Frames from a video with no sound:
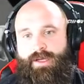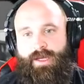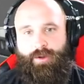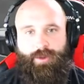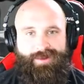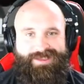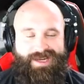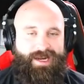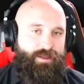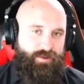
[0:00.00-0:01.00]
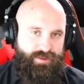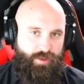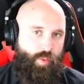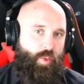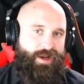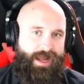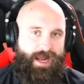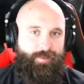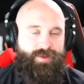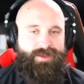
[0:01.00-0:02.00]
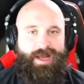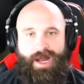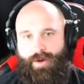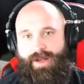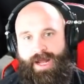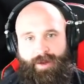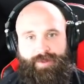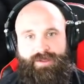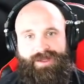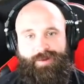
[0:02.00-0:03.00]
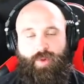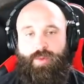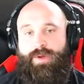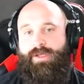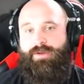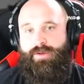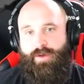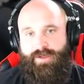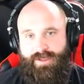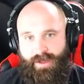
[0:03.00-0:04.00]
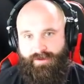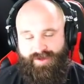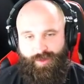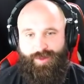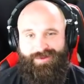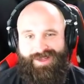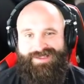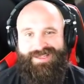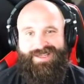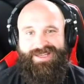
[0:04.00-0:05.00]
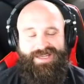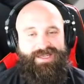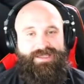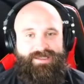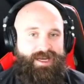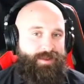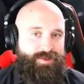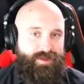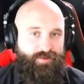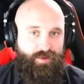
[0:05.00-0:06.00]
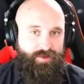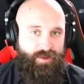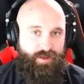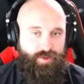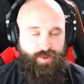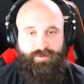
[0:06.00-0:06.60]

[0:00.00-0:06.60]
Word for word: and we're going to be diagnosing what happened, how it happened, and what we can do ourselves to prevent any types of close calls or even